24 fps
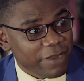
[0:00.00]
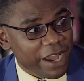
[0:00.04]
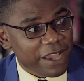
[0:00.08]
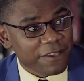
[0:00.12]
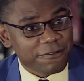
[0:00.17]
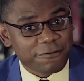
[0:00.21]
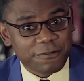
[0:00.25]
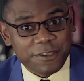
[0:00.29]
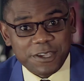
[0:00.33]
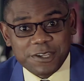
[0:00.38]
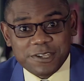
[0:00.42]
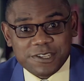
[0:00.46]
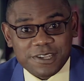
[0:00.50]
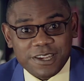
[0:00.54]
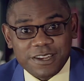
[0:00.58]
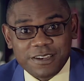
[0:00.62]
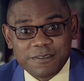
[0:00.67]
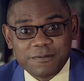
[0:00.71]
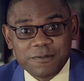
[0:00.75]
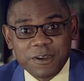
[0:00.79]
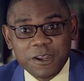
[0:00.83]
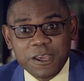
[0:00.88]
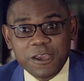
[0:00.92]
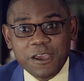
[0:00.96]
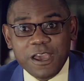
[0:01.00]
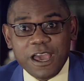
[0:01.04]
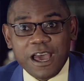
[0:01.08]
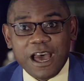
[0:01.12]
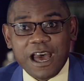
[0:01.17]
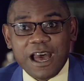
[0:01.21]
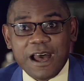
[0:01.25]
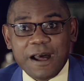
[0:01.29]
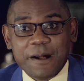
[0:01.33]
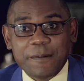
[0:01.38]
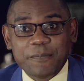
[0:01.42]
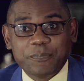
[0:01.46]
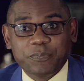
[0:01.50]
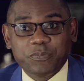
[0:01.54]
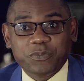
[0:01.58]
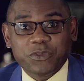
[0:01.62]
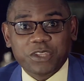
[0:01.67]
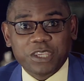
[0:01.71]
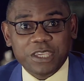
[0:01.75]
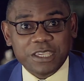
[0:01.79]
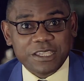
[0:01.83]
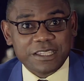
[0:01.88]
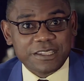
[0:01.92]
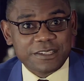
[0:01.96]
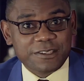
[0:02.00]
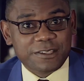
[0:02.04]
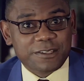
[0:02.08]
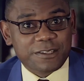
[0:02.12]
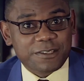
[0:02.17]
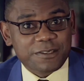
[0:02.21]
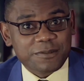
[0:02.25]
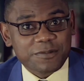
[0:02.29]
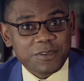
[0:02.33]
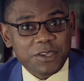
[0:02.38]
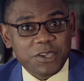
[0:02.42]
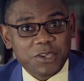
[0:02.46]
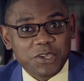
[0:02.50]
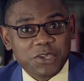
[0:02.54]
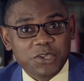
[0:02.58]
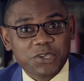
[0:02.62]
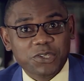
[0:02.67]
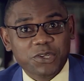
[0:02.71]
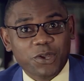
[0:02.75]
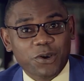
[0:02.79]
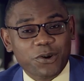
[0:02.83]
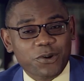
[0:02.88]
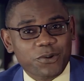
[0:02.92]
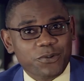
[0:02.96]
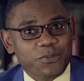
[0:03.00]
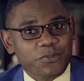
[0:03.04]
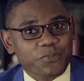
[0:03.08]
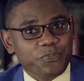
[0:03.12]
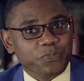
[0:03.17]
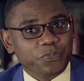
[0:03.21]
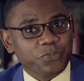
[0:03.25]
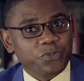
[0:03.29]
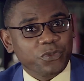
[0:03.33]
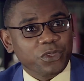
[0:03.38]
My vision is, you know,